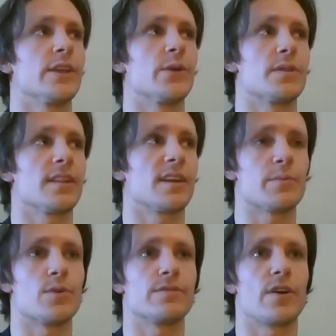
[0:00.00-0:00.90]
a little bit more
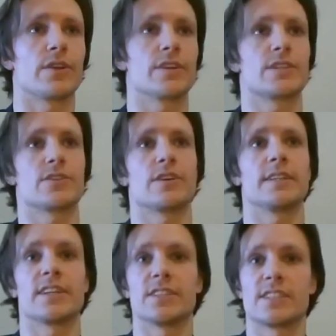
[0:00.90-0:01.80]
focus on
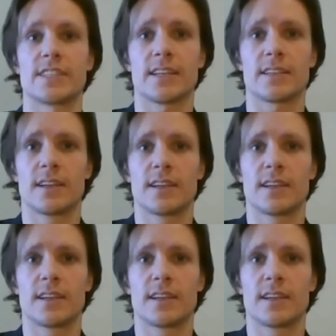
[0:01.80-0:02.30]
consent